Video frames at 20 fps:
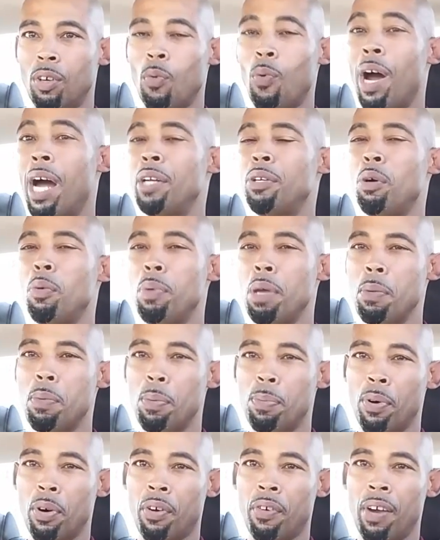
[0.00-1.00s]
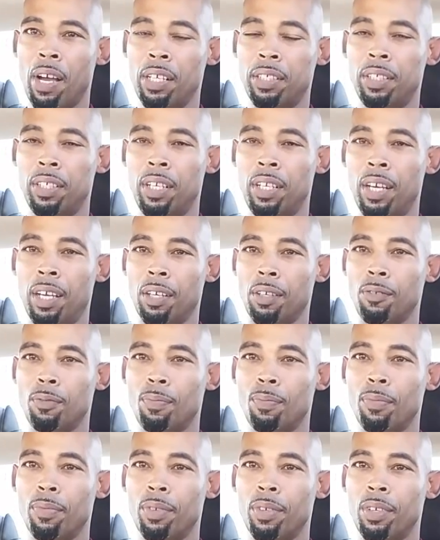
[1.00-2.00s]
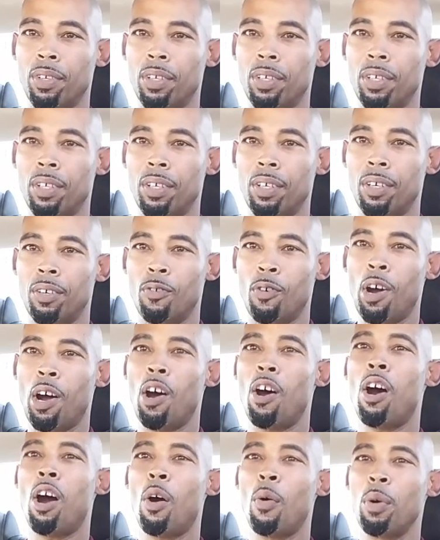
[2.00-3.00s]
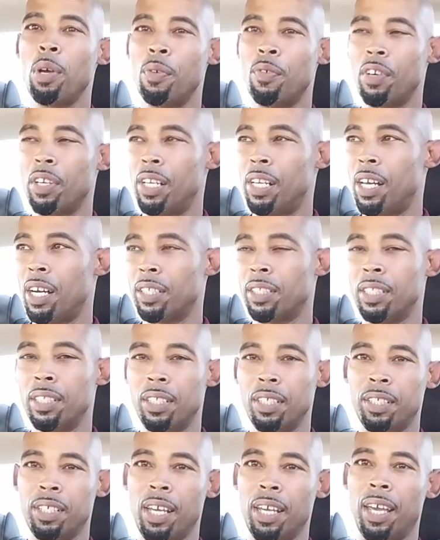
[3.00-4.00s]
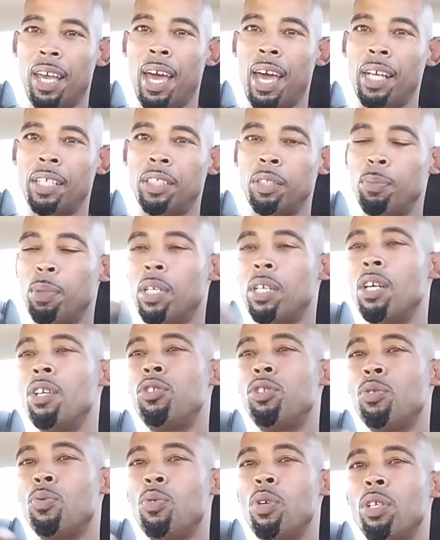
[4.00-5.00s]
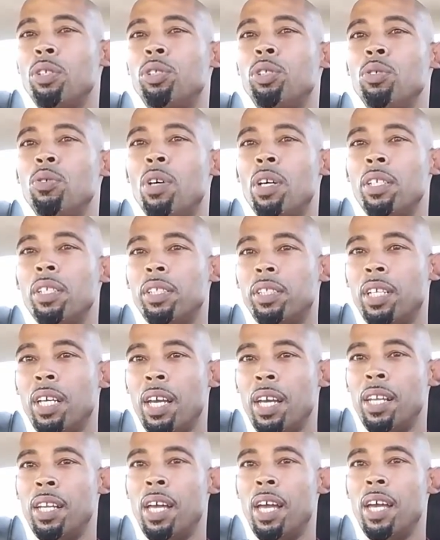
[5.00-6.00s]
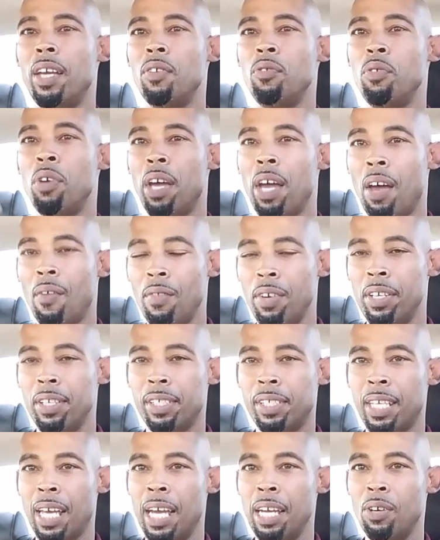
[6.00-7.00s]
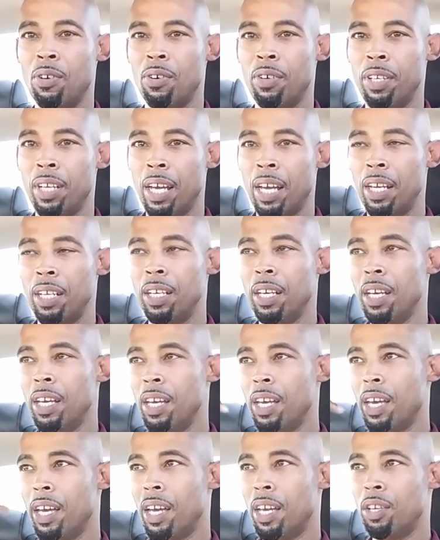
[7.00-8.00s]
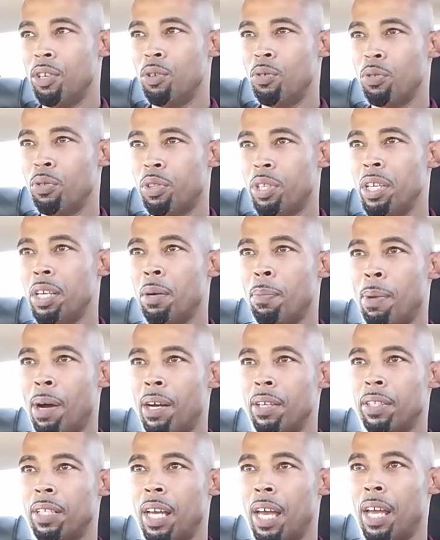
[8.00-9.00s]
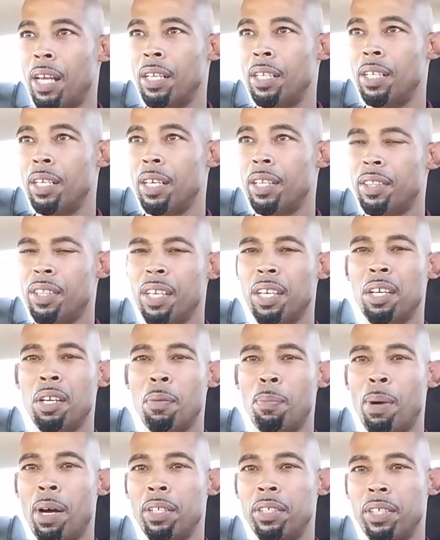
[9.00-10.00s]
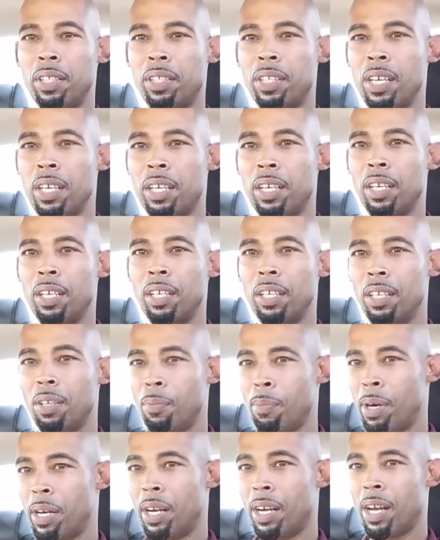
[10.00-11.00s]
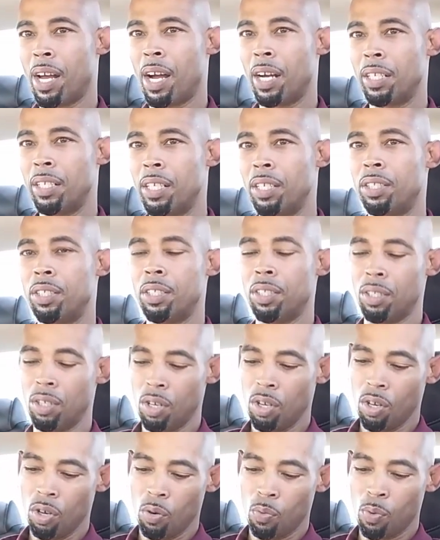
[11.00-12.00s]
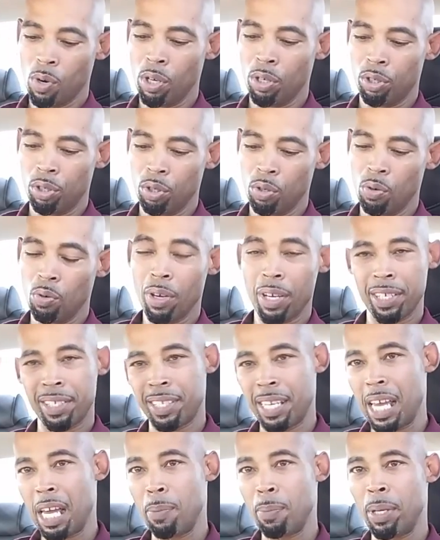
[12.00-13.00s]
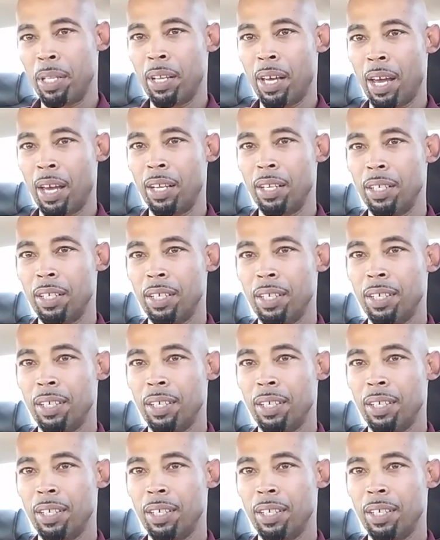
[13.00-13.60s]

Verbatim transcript: Why do people procrastinate? Why are we reluctant to take action? Because once you understand that and you have insight on that and you think about that, thinking about your thinking, metacognition, once you examine that,